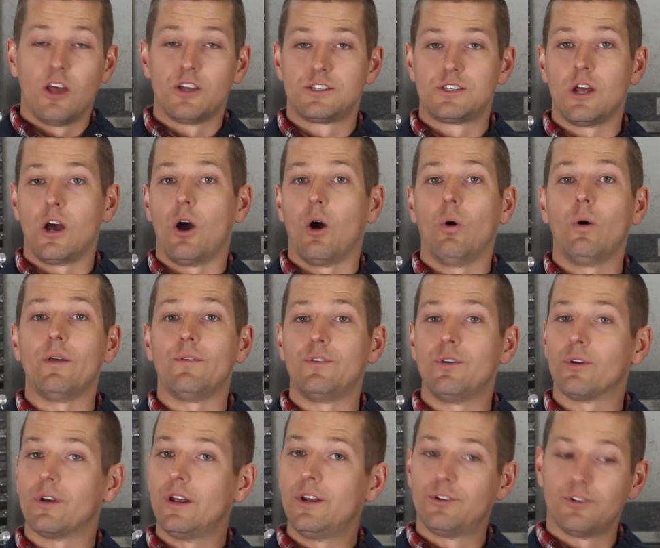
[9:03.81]
So if
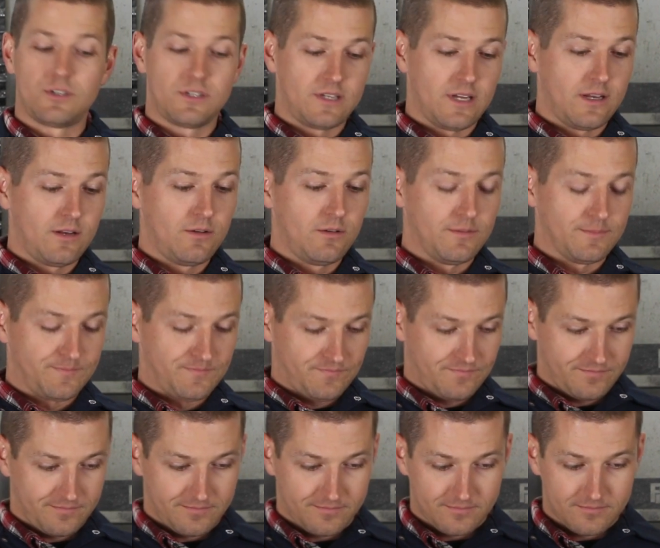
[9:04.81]
you're interested in
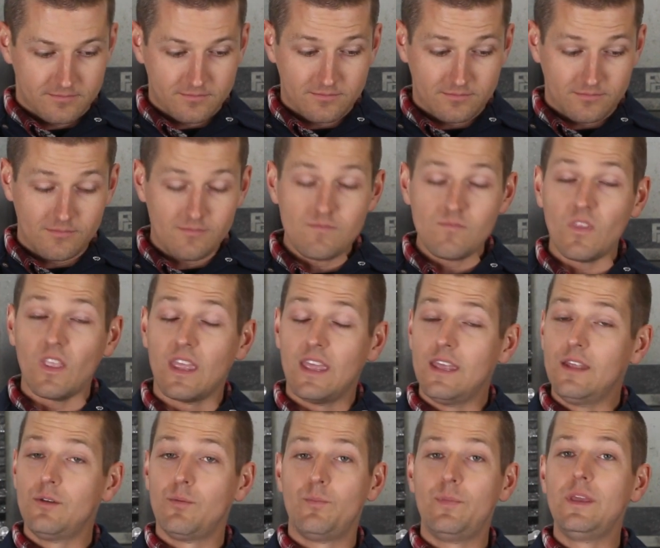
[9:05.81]

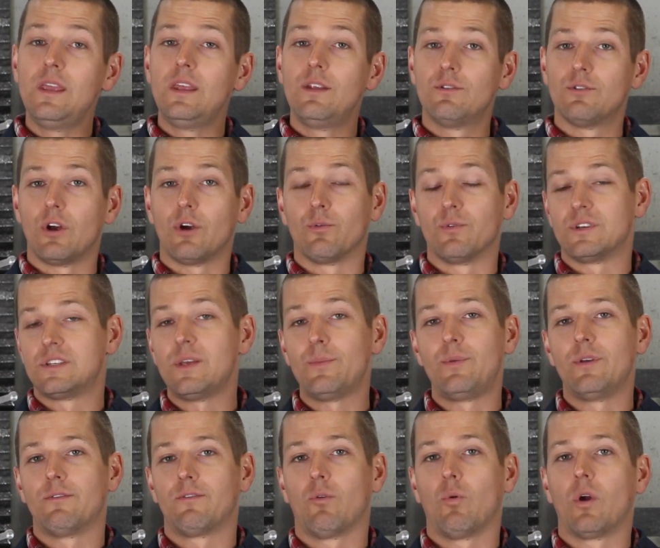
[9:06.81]
in being a
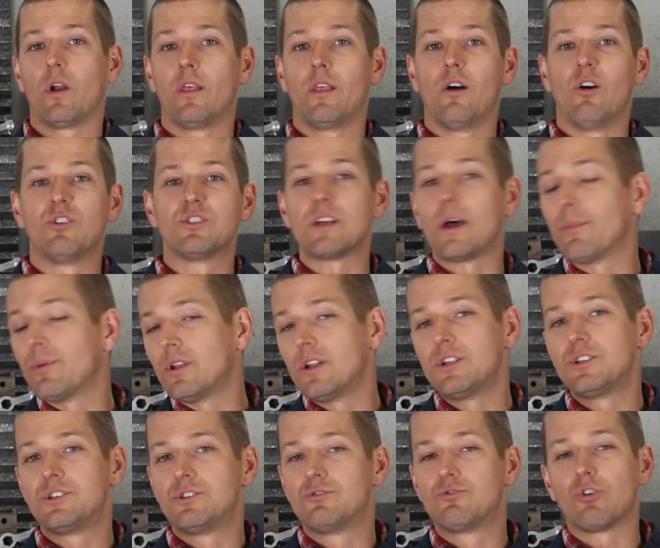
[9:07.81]
recipient for one of those, I'm going
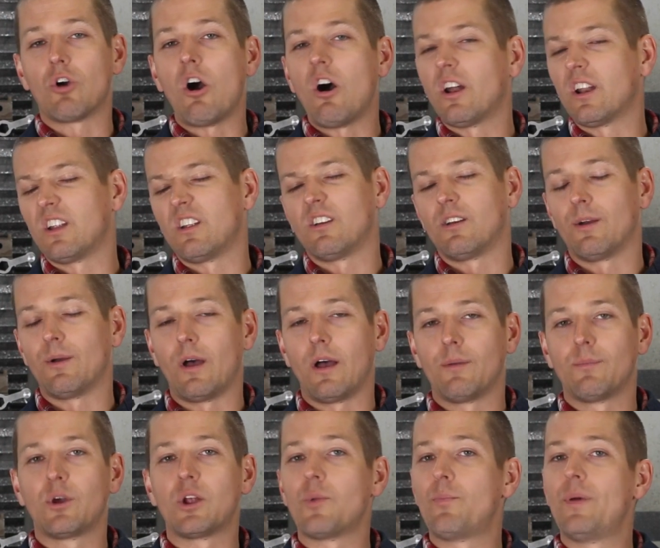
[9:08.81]
to draw,
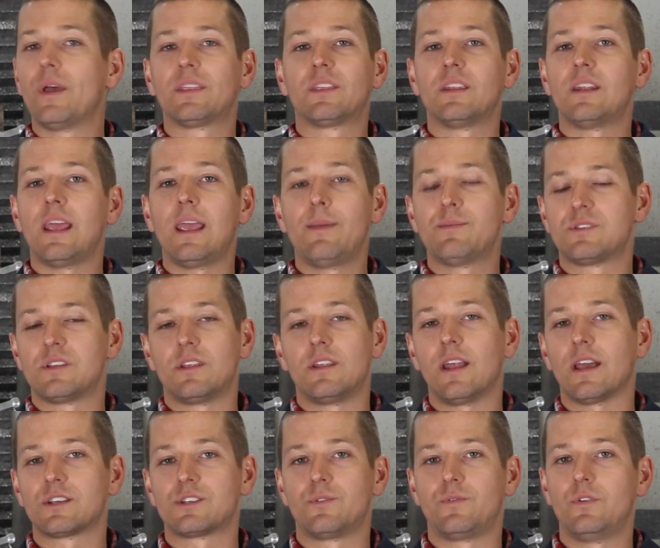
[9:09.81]
I'm going to pick the names in the
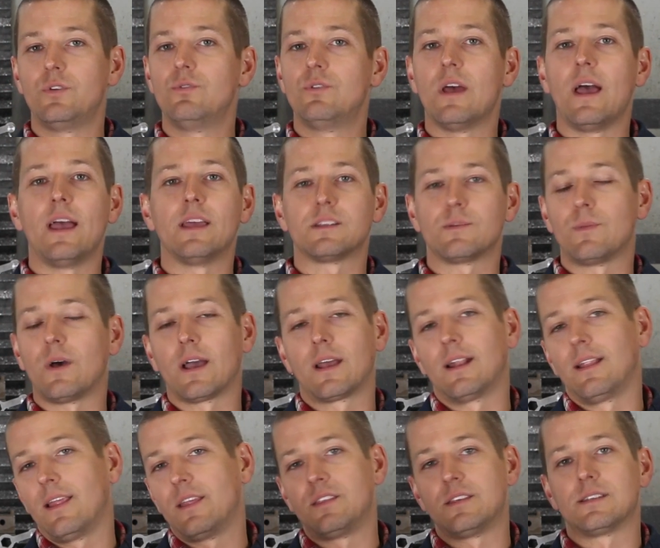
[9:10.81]
next few days. I'm not
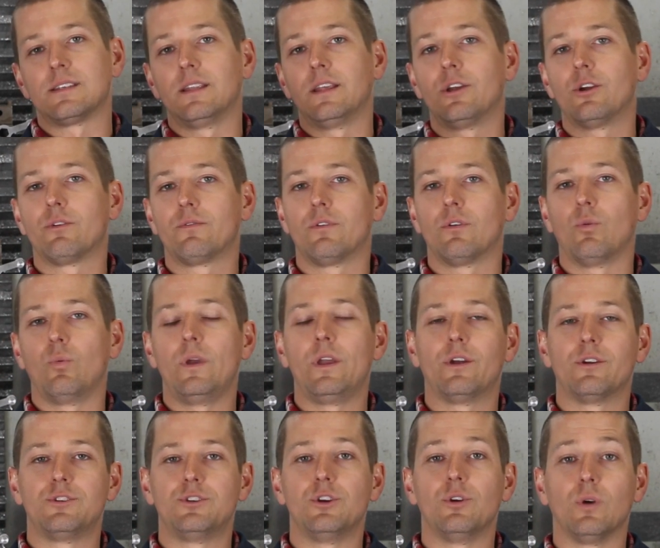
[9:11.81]
going to let this linger for a
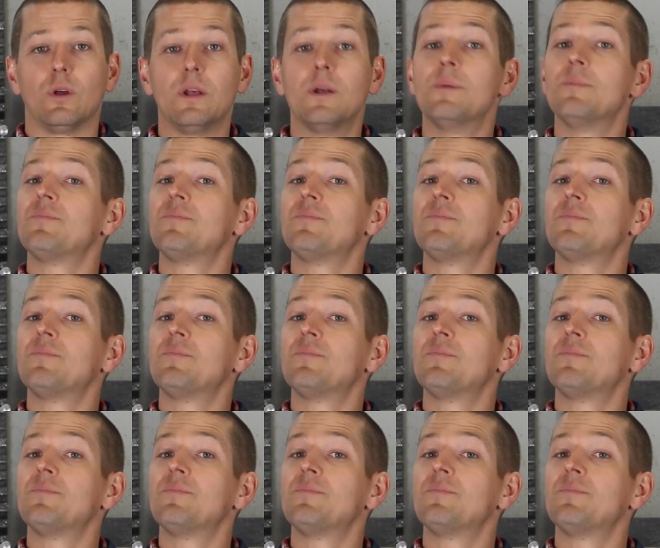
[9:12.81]
week or two.